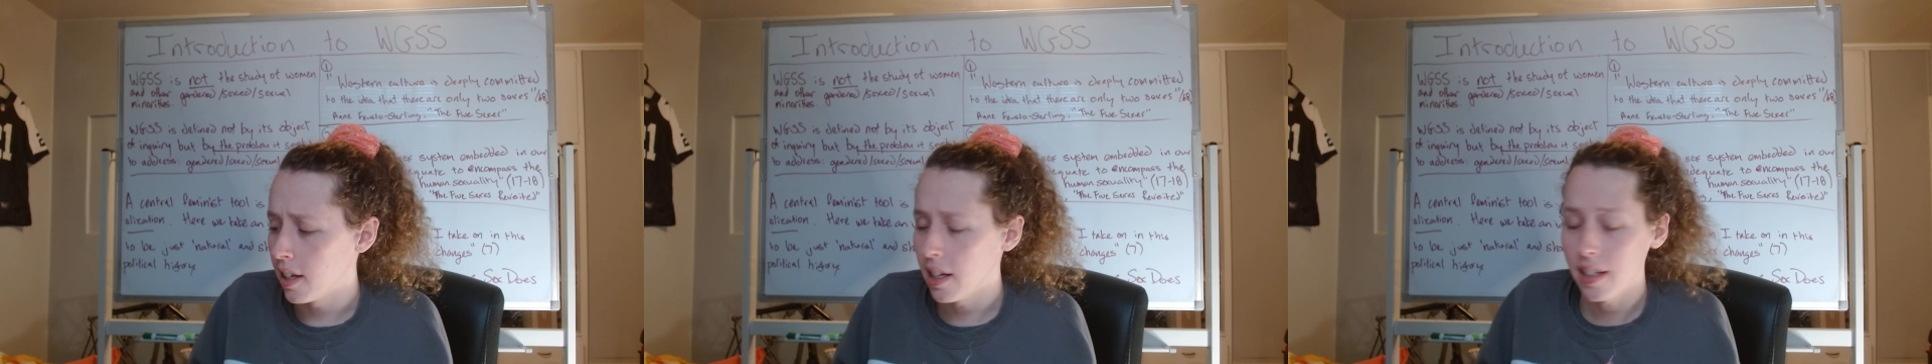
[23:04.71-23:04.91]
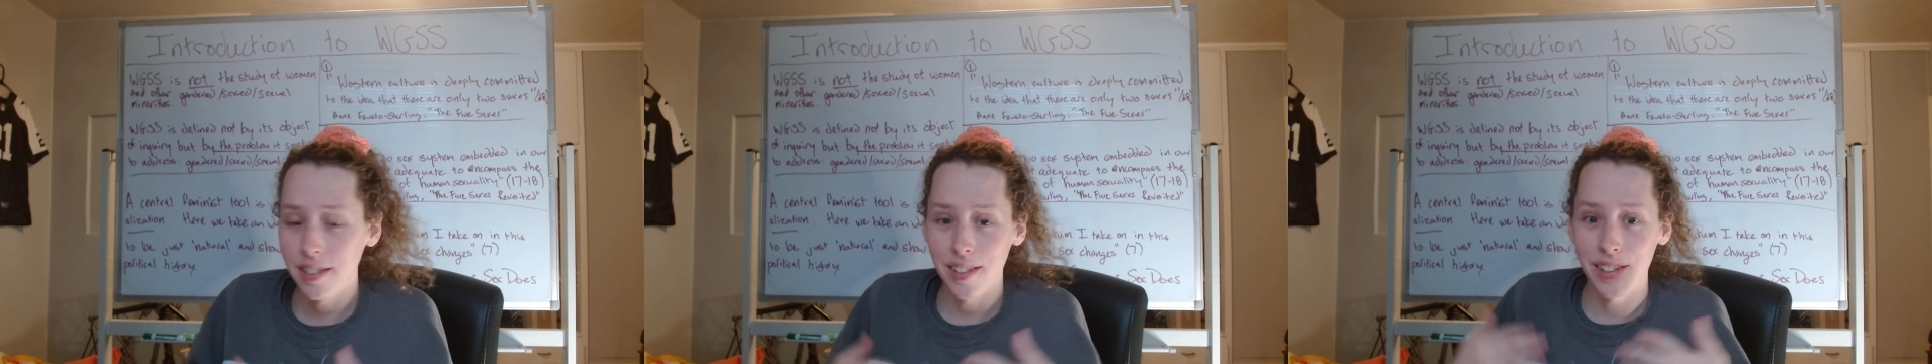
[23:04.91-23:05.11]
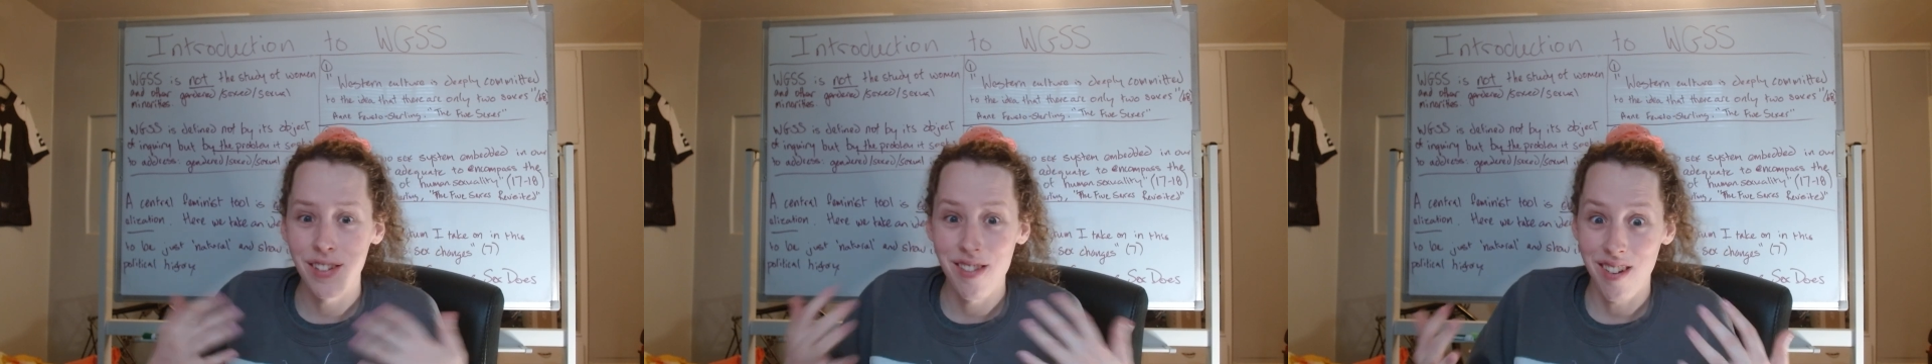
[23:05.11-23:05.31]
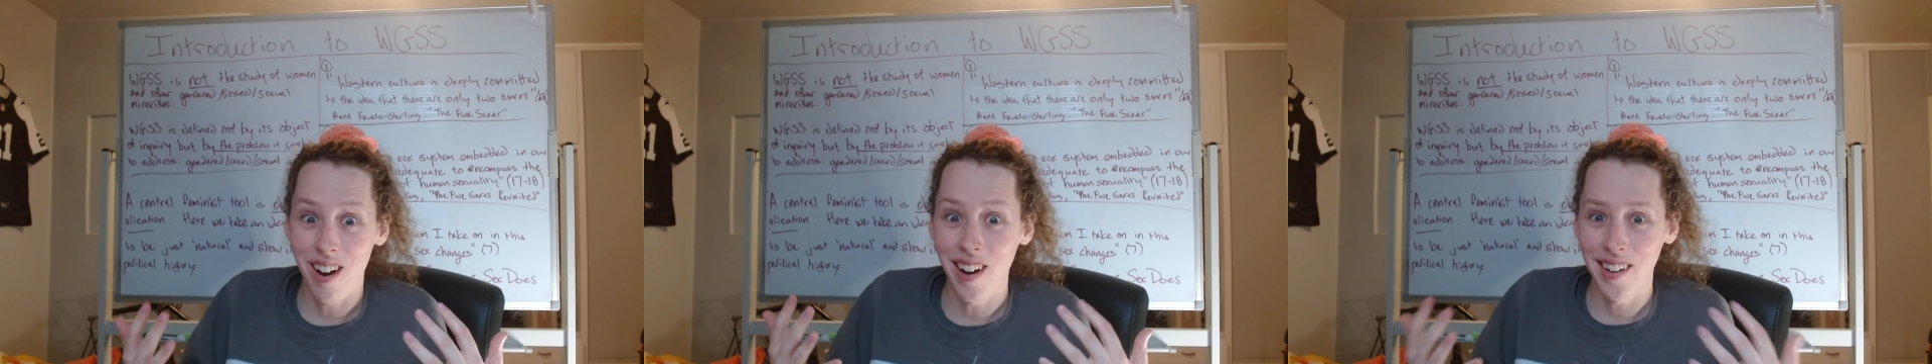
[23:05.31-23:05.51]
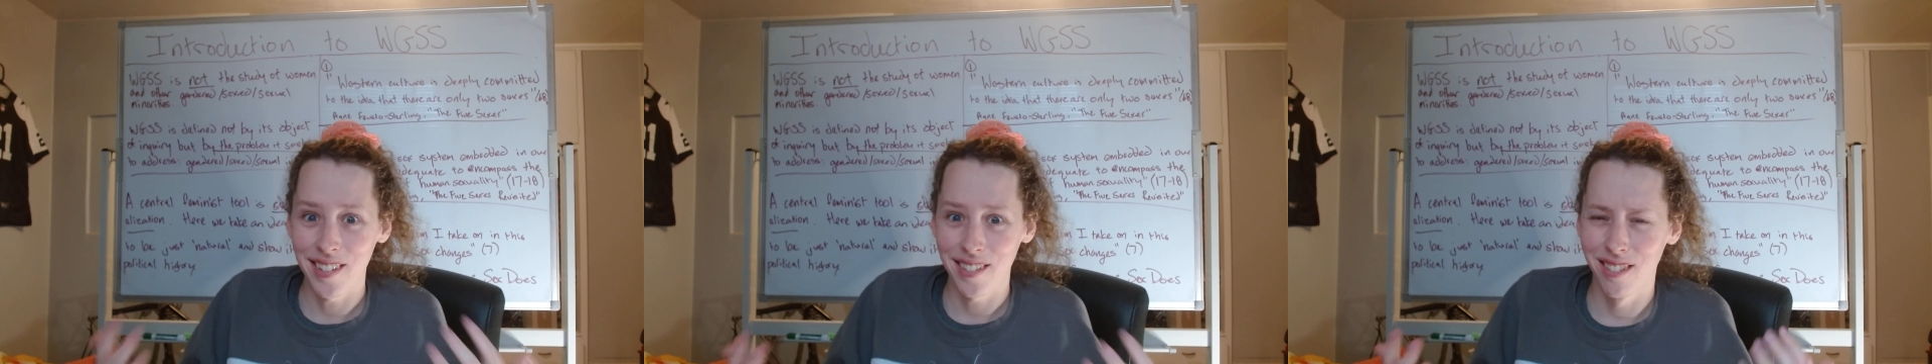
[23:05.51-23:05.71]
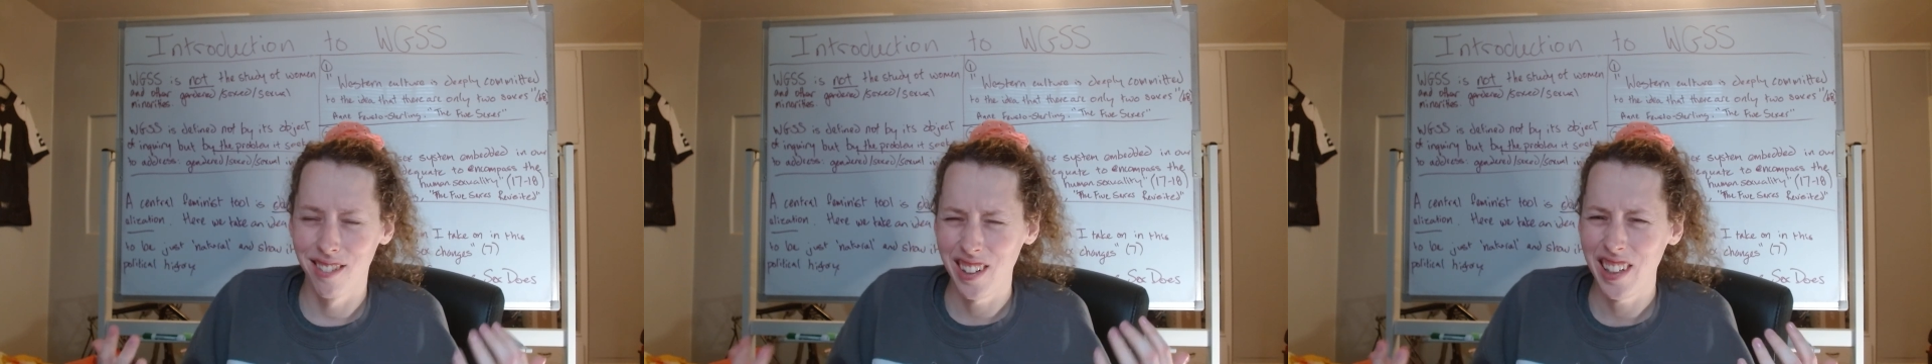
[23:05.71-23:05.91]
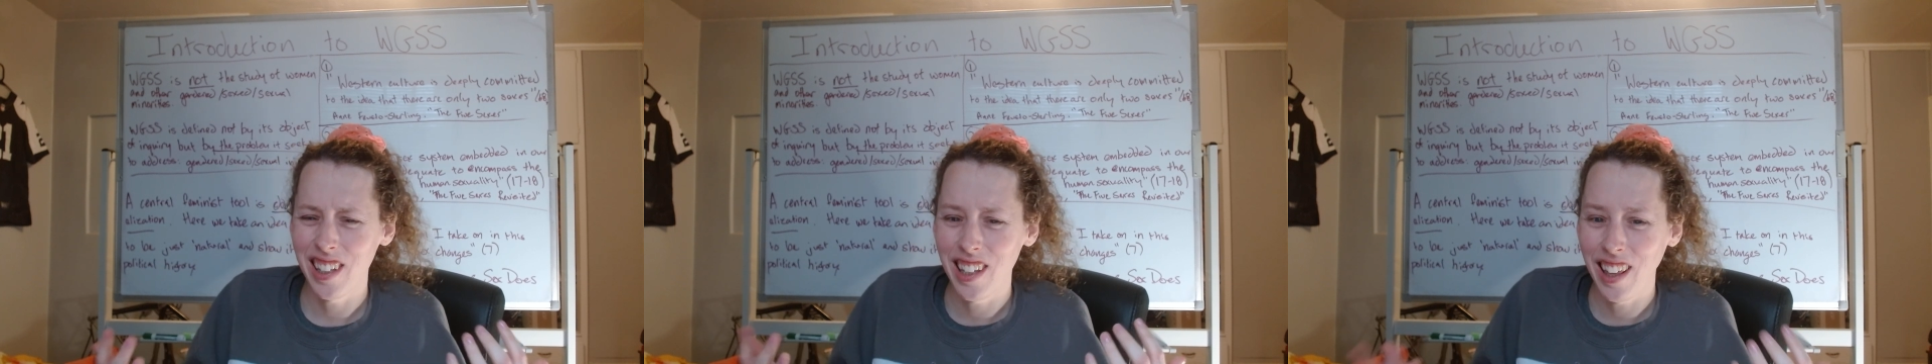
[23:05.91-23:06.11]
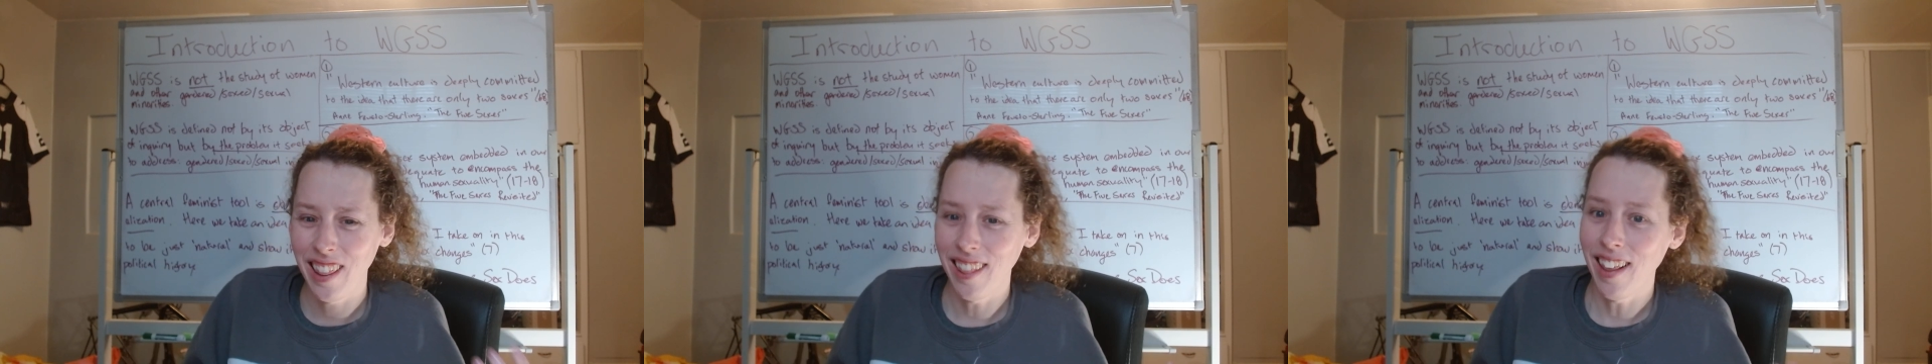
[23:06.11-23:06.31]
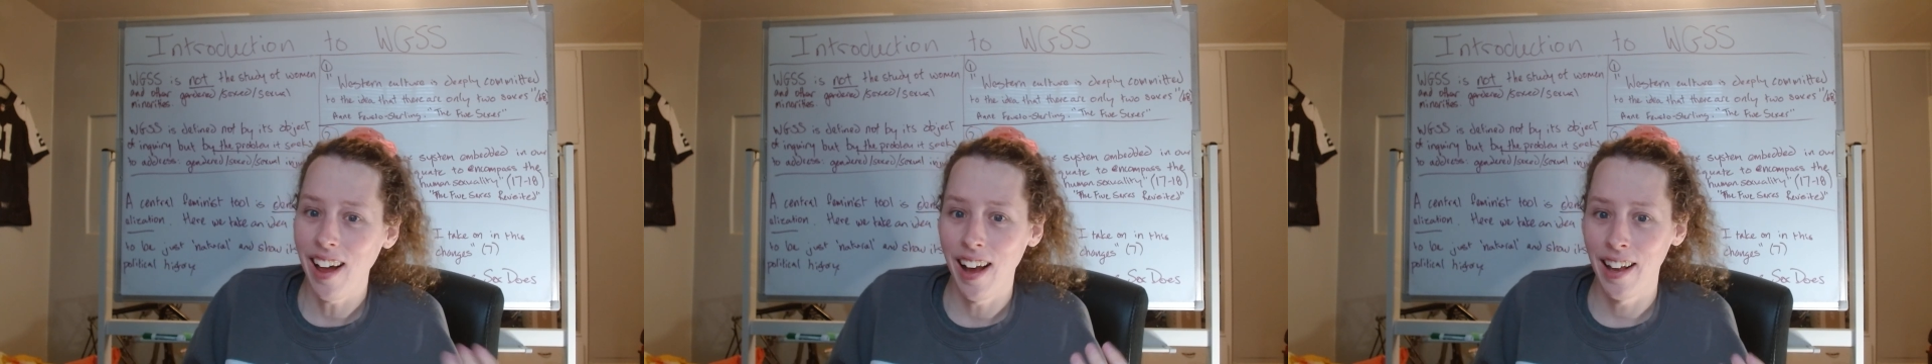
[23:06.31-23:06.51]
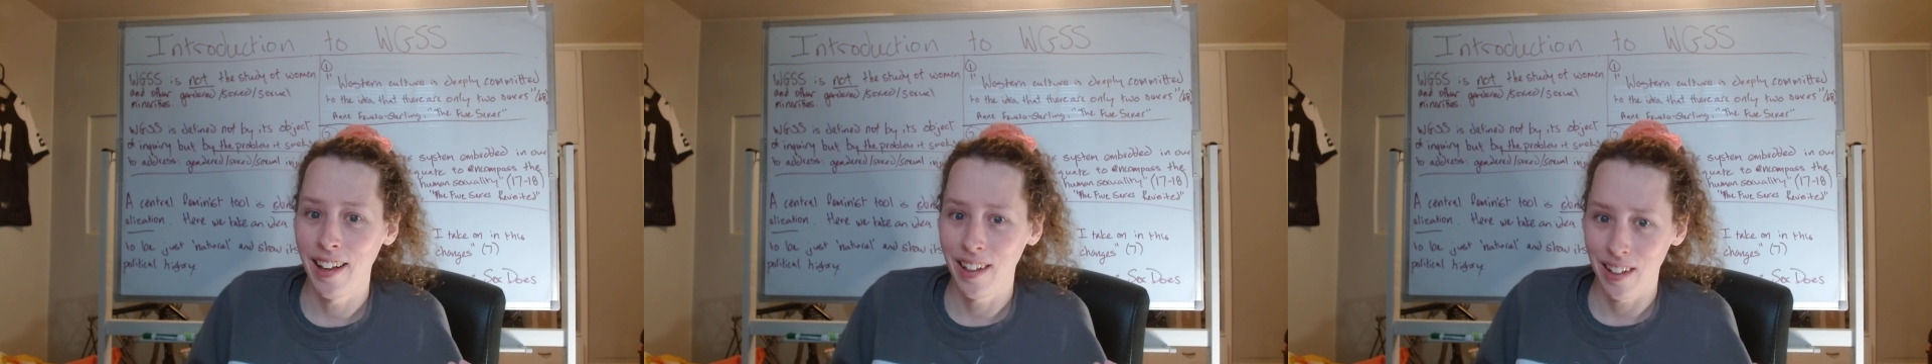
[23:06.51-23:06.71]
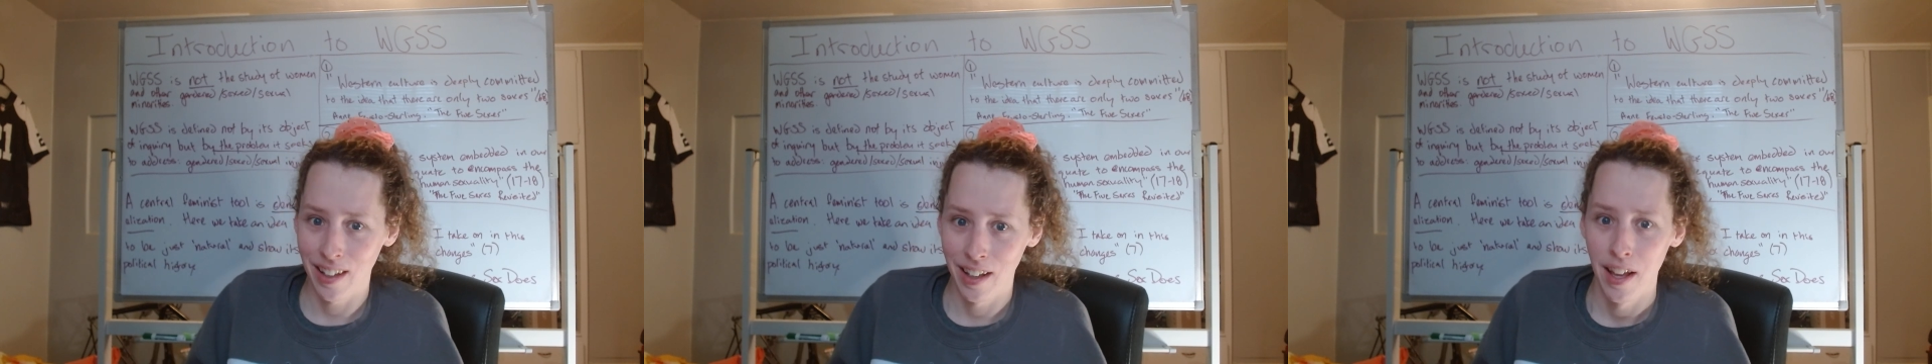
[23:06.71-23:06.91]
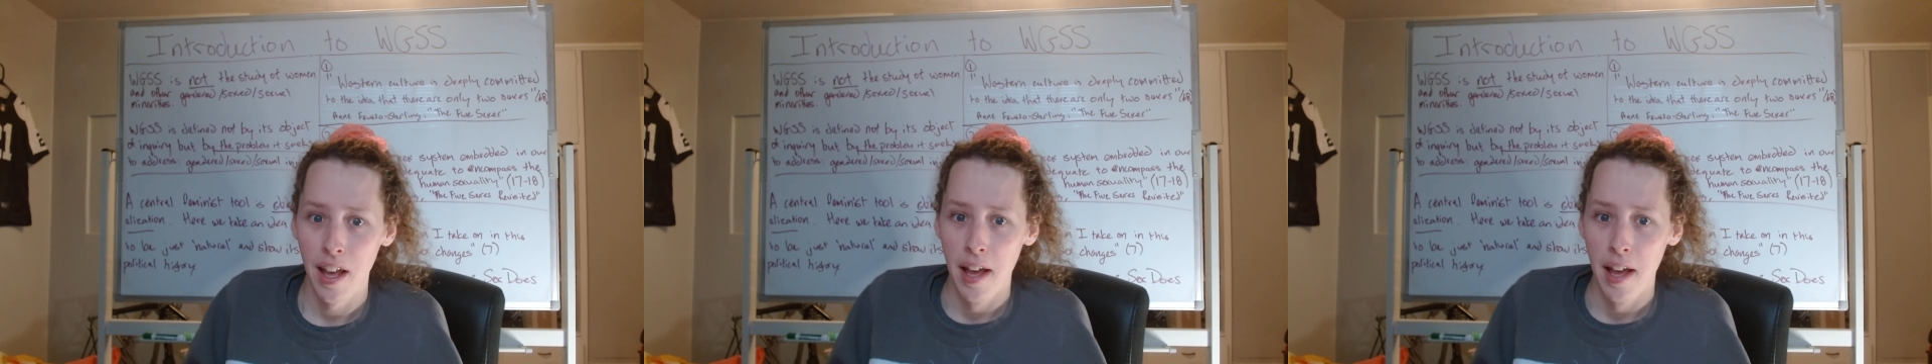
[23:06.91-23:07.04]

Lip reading: it's not really like